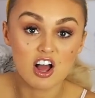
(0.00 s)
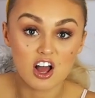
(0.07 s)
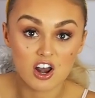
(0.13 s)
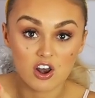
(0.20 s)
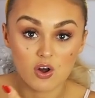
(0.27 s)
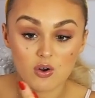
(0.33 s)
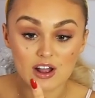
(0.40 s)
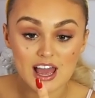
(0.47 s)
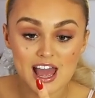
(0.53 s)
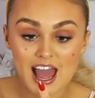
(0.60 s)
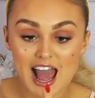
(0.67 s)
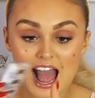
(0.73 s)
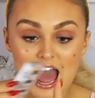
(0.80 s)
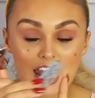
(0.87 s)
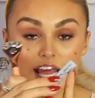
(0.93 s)
along it
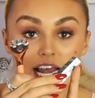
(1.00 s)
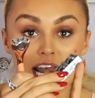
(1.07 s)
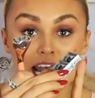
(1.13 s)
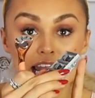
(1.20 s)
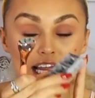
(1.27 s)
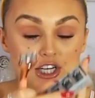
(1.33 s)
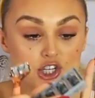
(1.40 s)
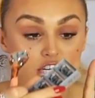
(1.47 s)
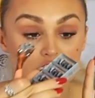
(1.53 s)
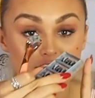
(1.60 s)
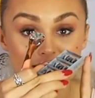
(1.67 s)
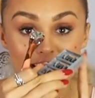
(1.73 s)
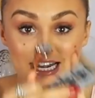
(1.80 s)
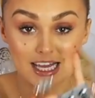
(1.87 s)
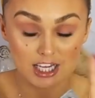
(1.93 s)
and I literally
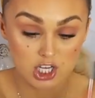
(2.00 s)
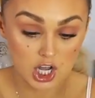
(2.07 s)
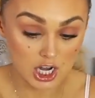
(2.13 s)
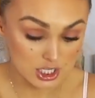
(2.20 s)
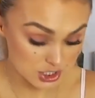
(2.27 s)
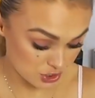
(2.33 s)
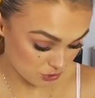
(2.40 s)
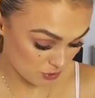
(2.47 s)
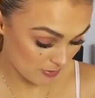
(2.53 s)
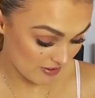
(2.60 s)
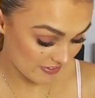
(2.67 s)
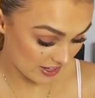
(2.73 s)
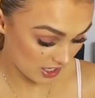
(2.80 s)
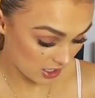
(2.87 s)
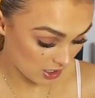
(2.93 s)
just had like cuts through my
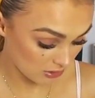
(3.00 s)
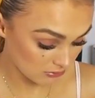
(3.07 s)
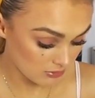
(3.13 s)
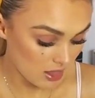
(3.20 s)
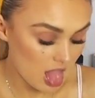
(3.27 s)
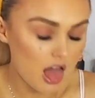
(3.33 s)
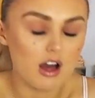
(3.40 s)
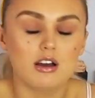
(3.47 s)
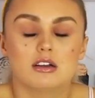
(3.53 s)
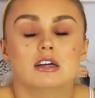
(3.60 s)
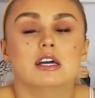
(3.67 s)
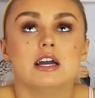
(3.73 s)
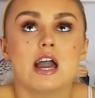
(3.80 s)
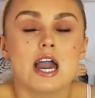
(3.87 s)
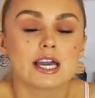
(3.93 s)
finger.
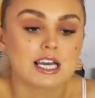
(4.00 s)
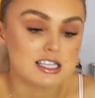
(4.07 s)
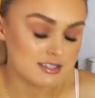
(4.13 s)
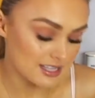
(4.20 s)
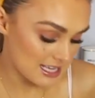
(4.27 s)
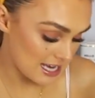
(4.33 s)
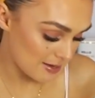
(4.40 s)
These are the